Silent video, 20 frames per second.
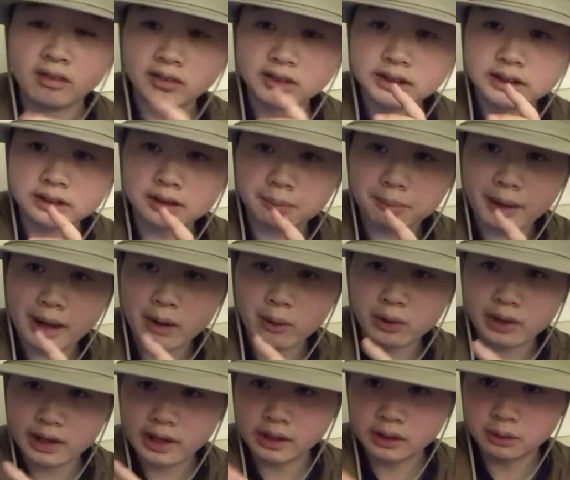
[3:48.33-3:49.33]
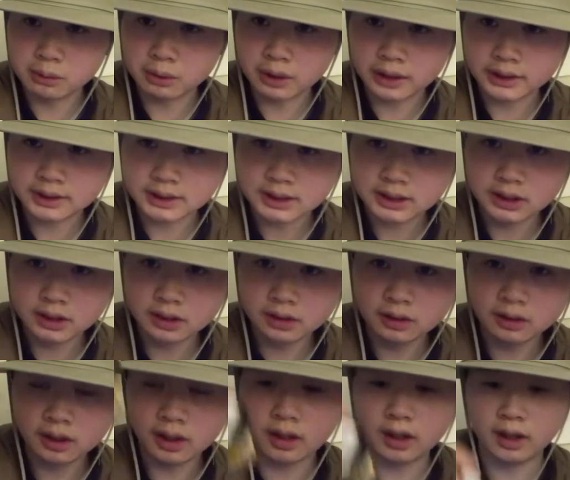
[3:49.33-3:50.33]
This is a power egg right
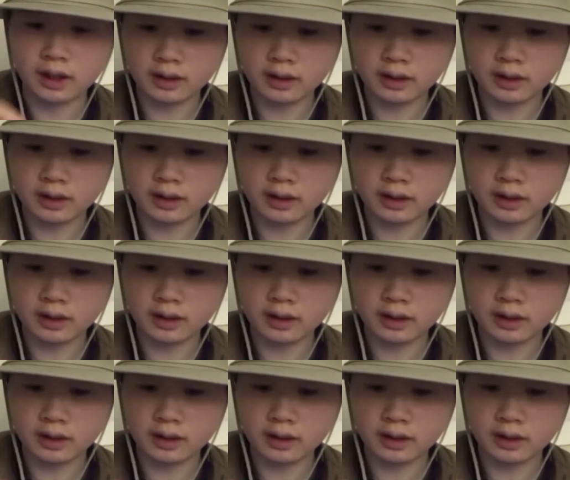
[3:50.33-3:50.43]
here.